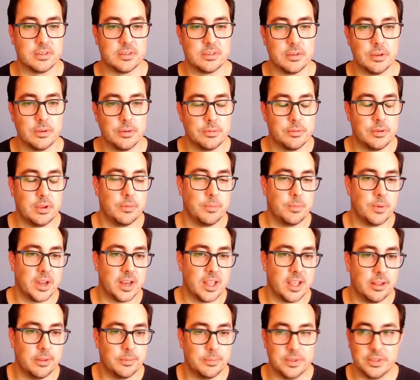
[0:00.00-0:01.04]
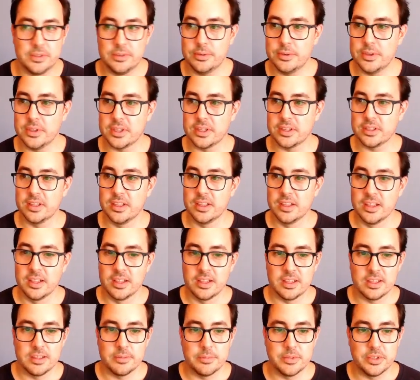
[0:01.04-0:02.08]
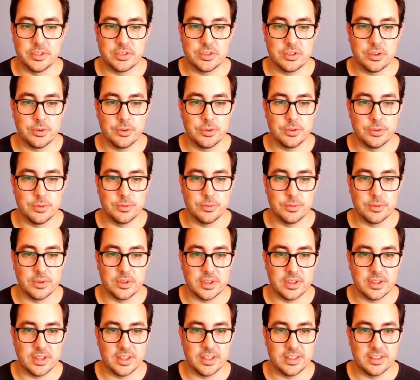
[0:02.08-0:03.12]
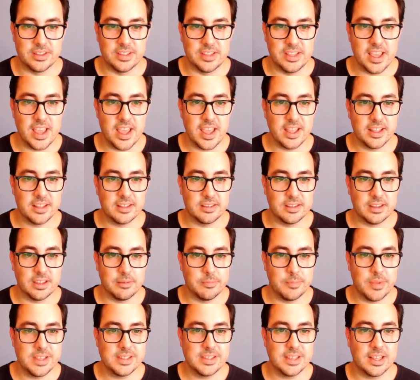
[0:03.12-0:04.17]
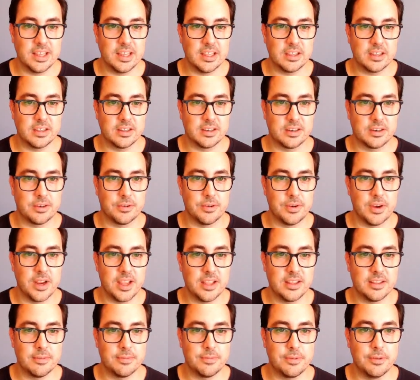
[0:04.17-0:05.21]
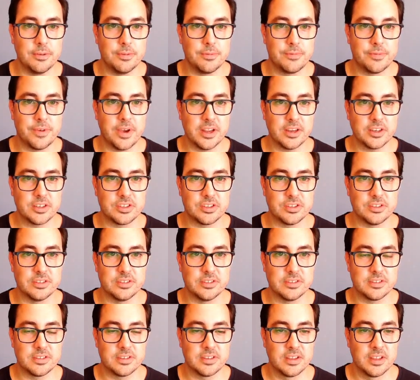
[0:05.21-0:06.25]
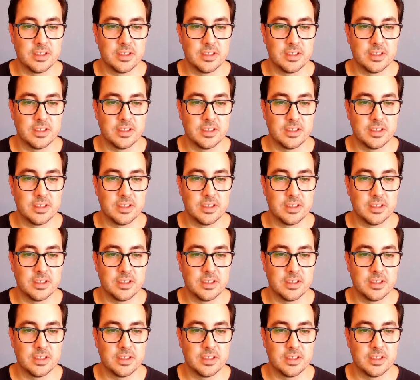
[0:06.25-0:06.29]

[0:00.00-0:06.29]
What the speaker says: So what I'll be doing, let me show you at the end, basically create a few functions